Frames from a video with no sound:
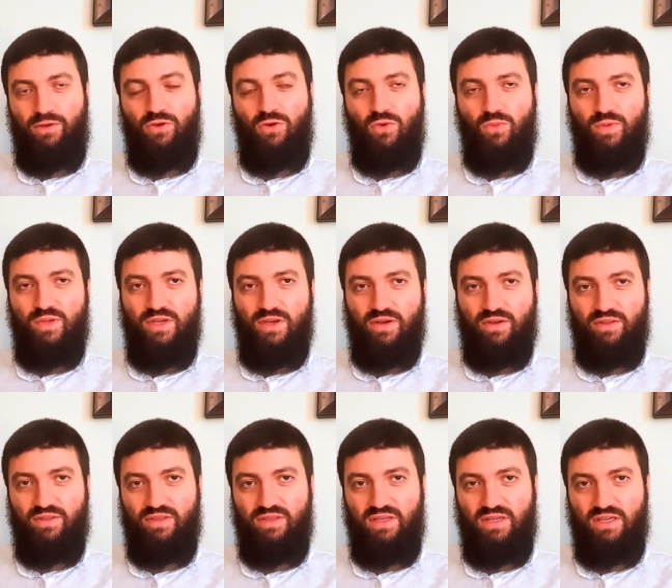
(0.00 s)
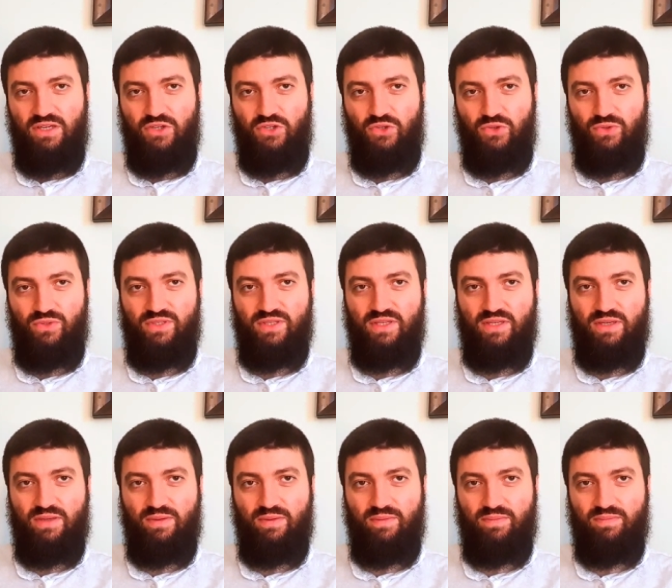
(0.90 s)
go beyond the issues
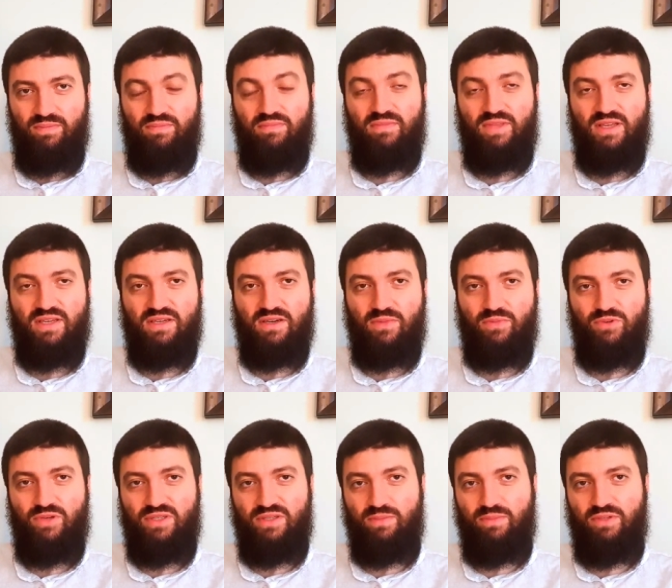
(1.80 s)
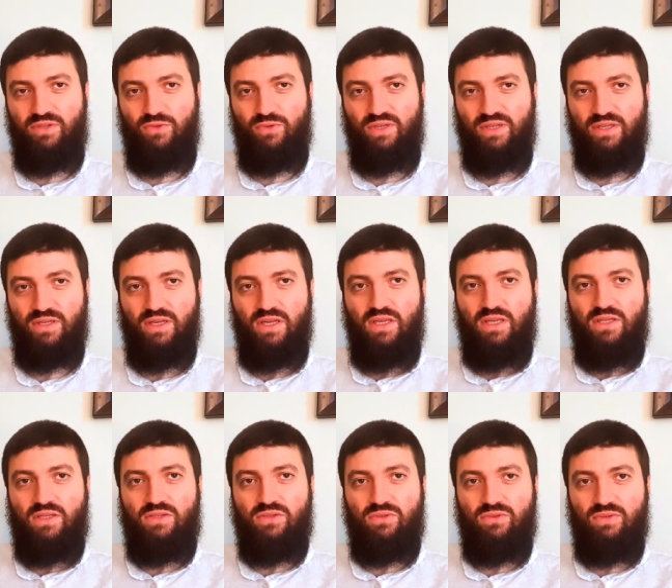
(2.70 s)
the, uh, that are present between
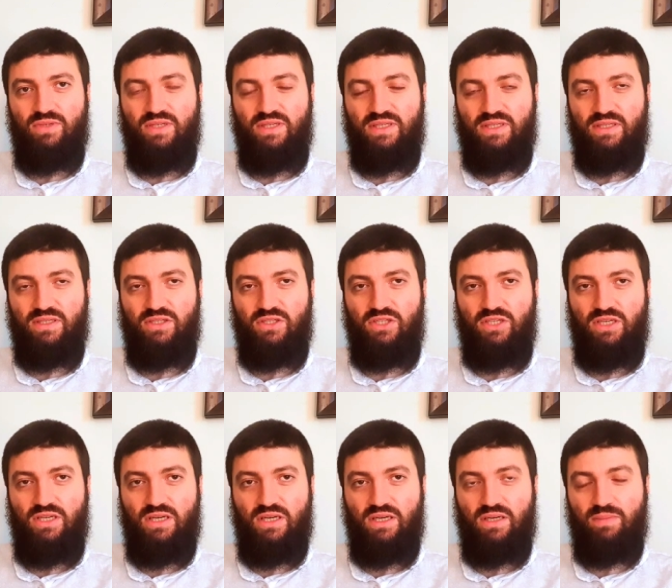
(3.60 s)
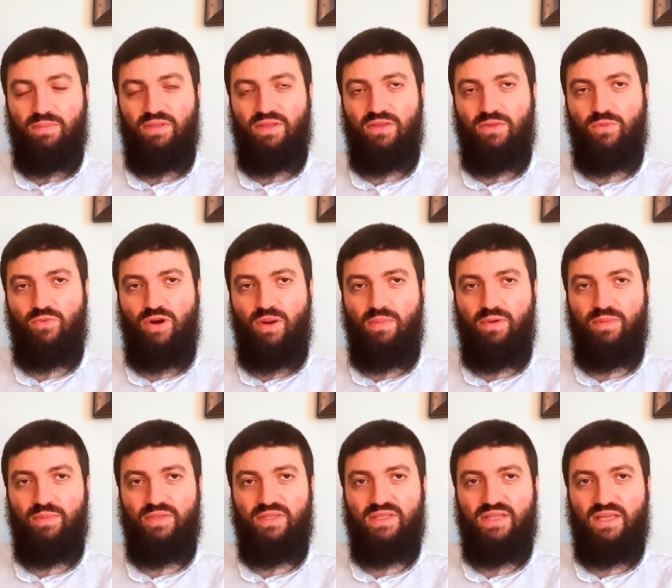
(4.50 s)
Sunnis and Shia. But the
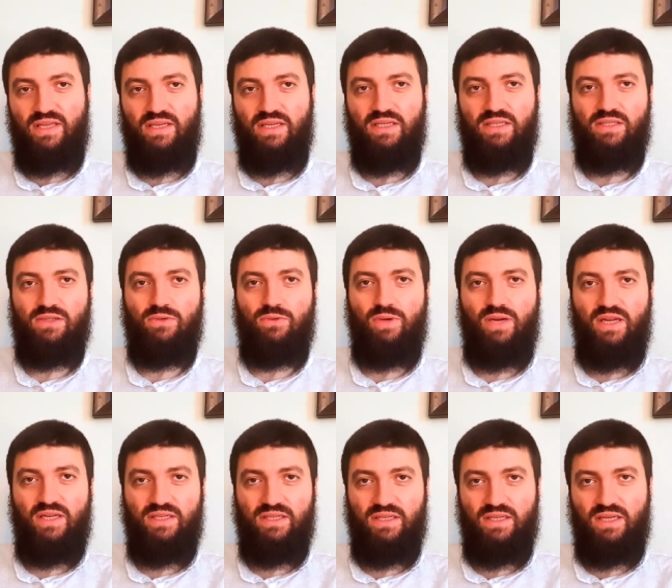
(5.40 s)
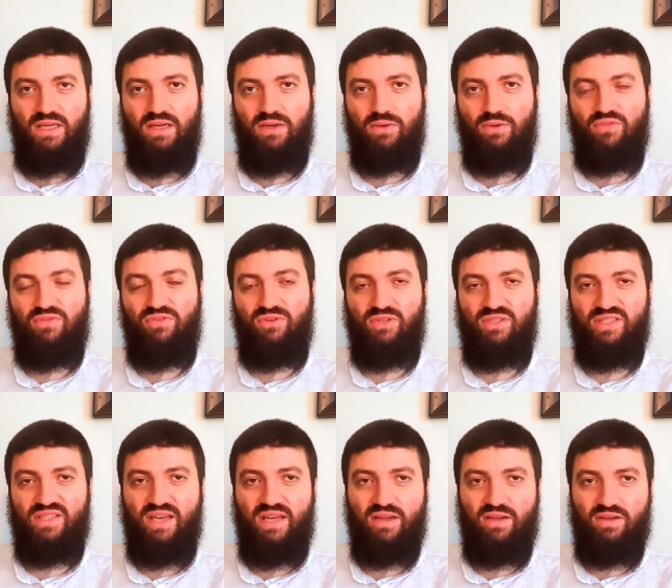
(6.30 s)
problem is that he's creating here a false
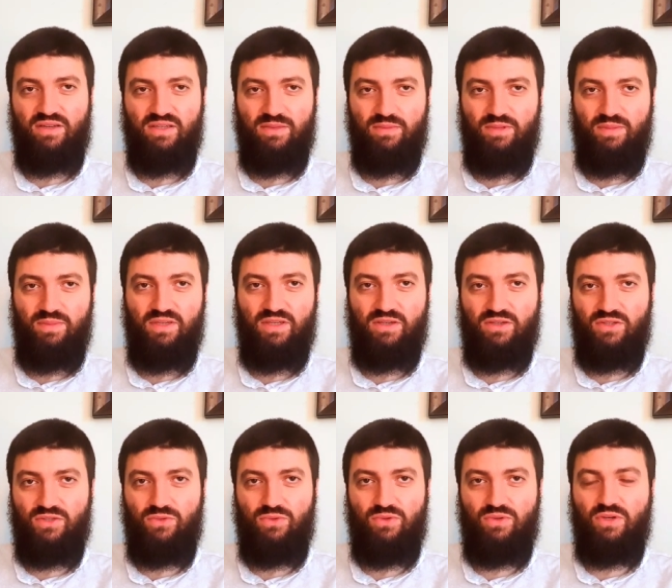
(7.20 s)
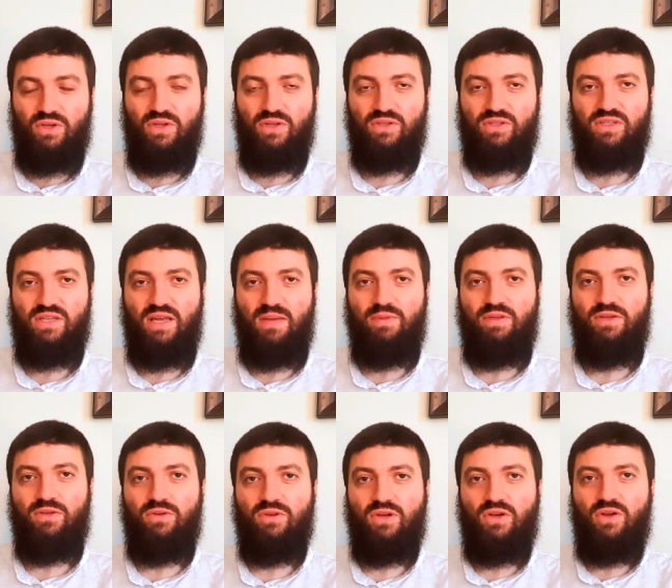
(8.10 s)
dichotomy because you can't, I mean,
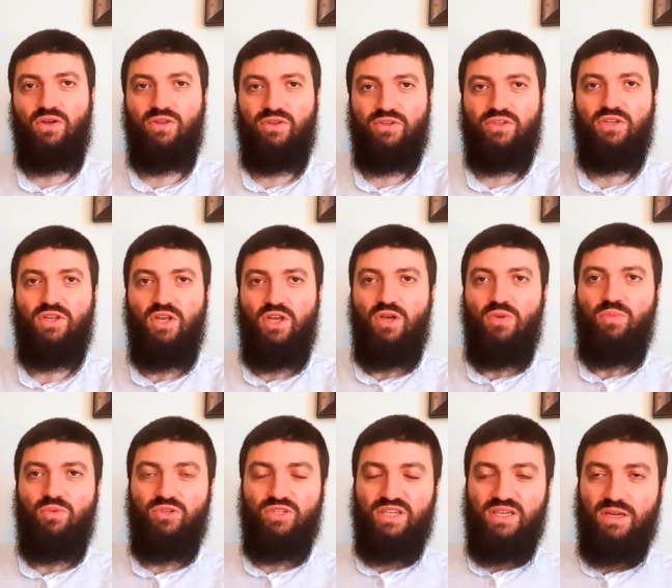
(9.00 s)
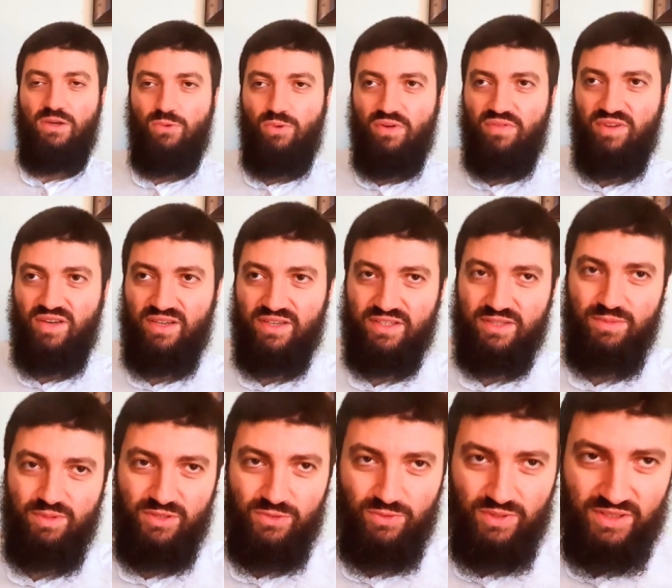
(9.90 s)
you can't put an equivalence
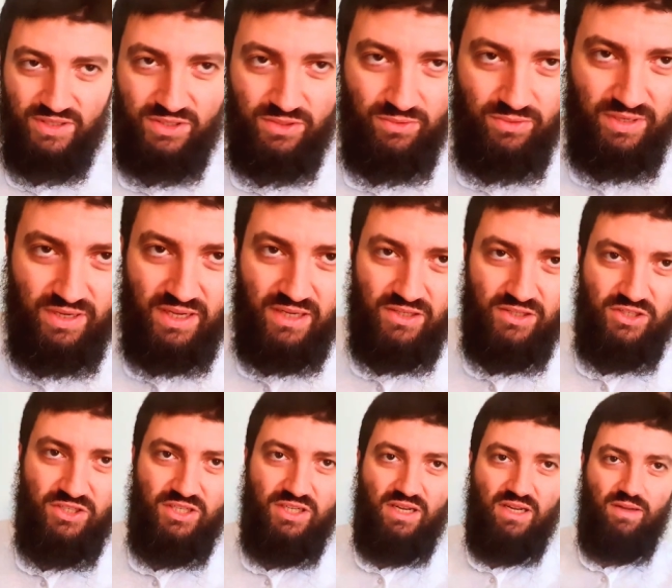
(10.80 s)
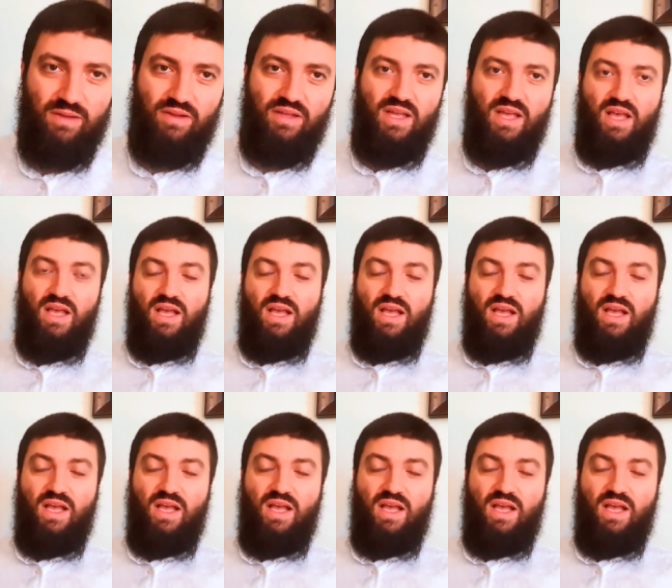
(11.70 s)
between Sunnah and Shia